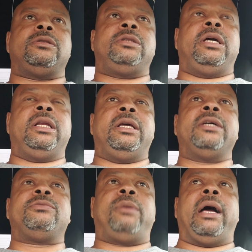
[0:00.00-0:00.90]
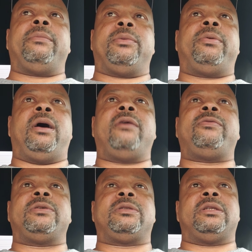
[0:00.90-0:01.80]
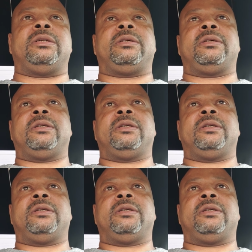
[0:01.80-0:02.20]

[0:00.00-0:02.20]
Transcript: it is Bible prophecy